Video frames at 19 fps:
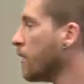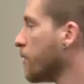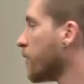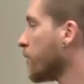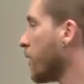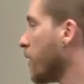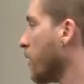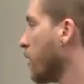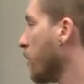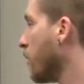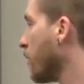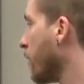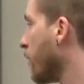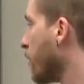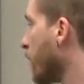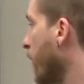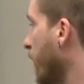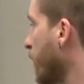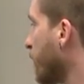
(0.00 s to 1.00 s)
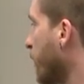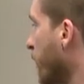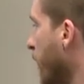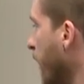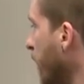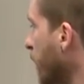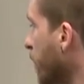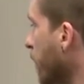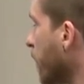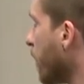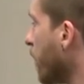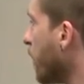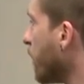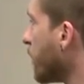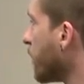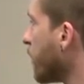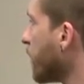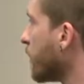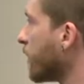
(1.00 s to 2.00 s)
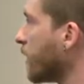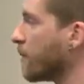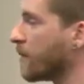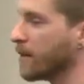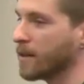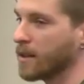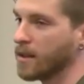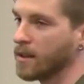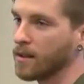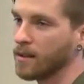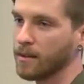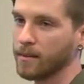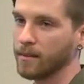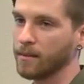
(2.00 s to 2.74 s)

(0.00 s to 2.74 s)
So the transportation cost is something that